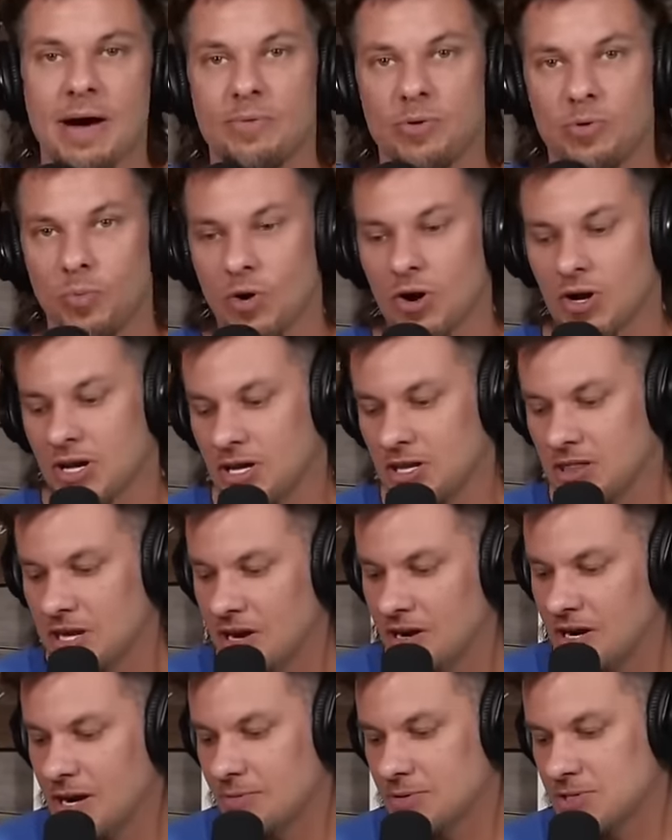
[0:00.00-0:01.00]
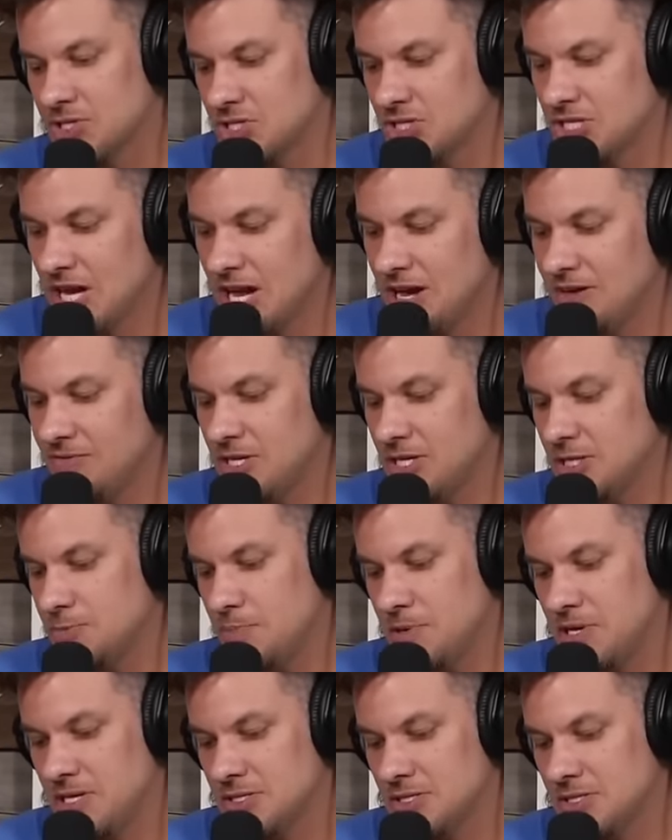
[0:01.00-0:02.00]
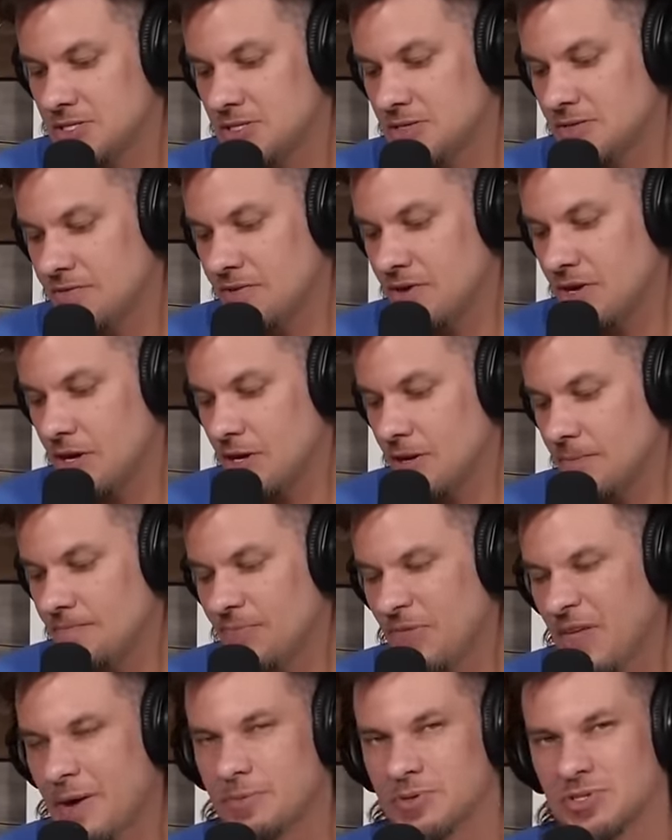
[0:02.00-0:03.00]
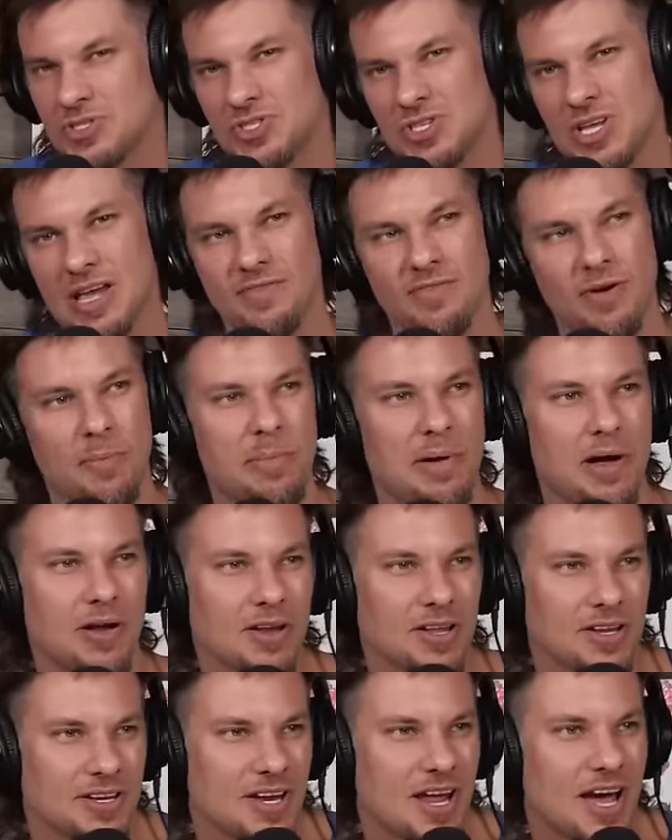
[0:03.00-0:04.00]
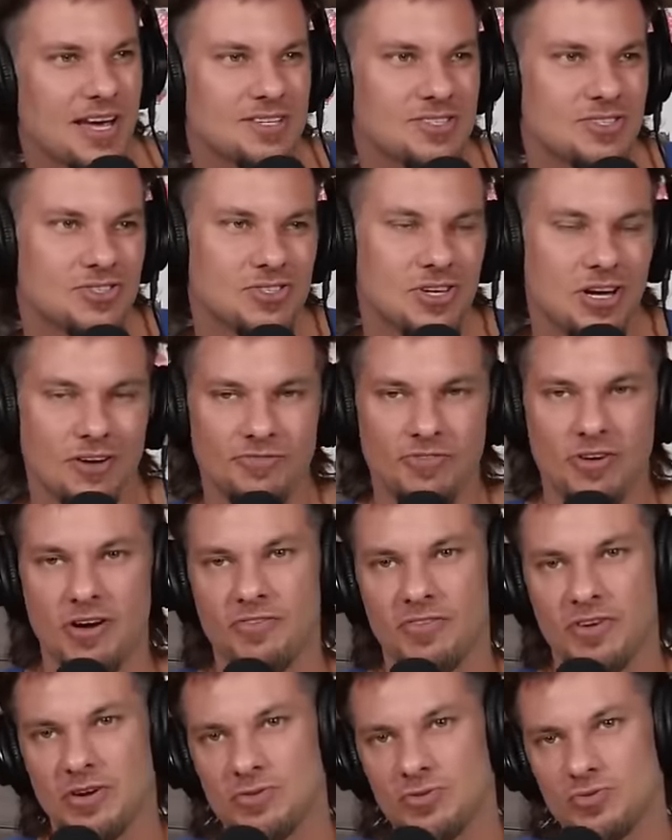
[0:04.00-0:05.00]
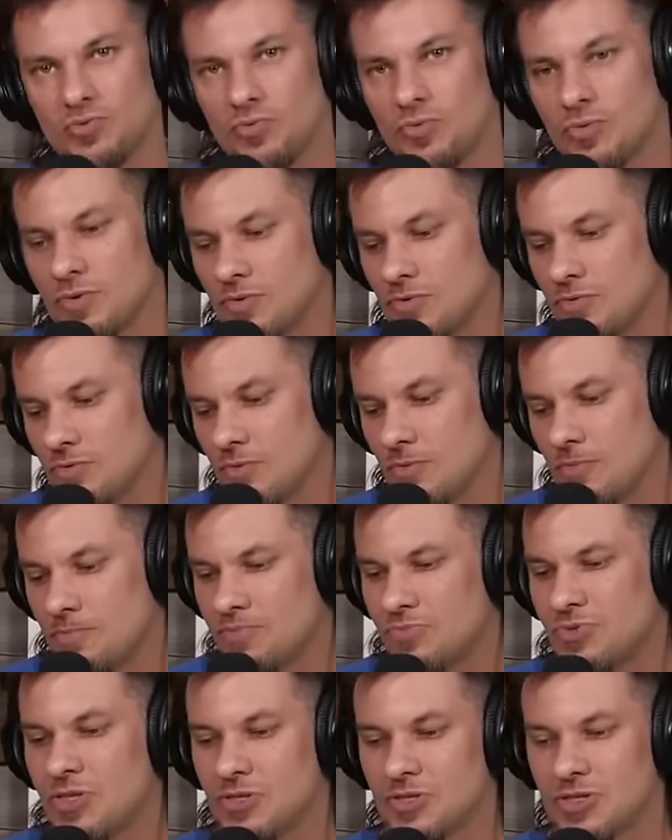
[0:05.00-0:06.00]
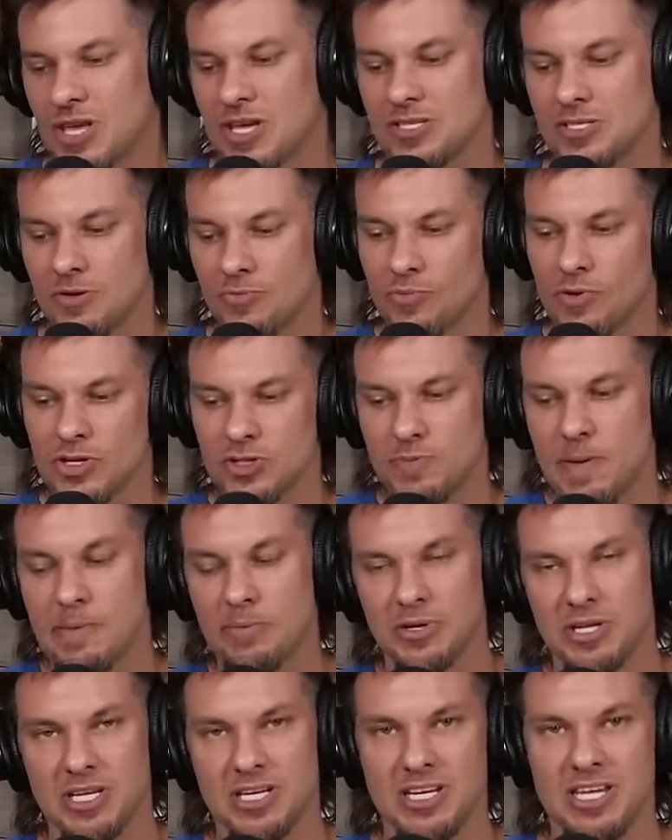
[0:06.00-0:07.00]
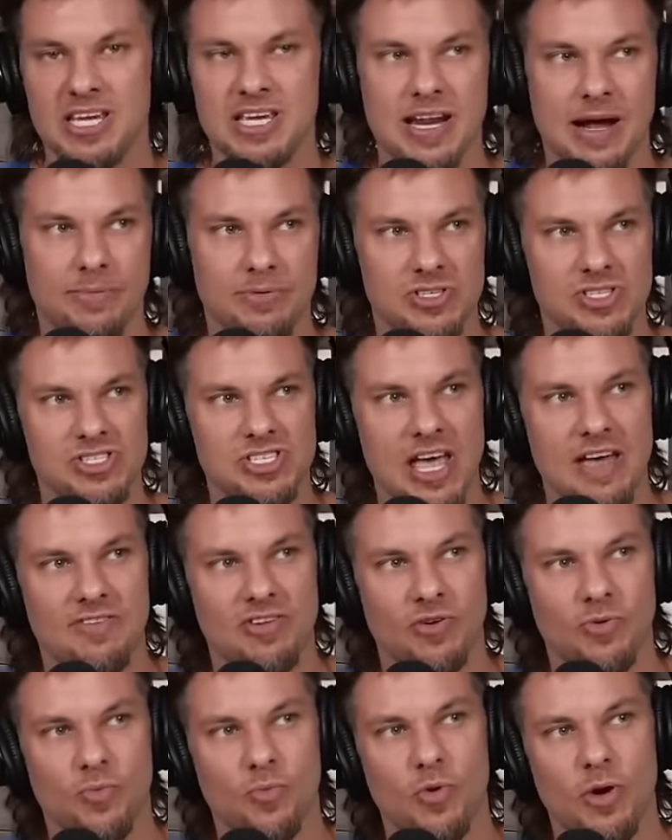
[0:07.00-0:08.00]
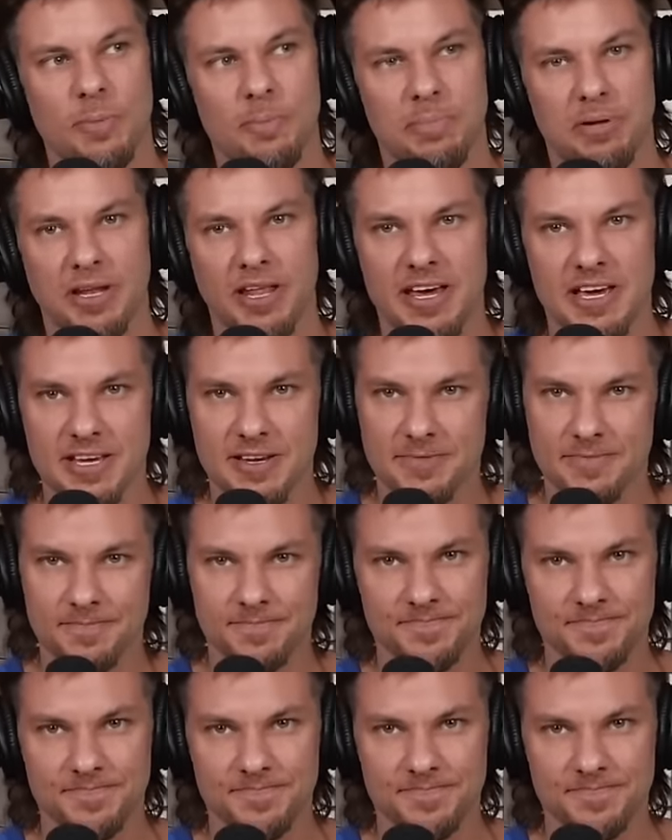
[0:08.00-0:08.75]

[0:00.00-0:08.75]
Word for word: I would work in there and I would save these pieces of um I would save up all the nice stuff off of these the things that rich people didn't eat. I would save it on one plate.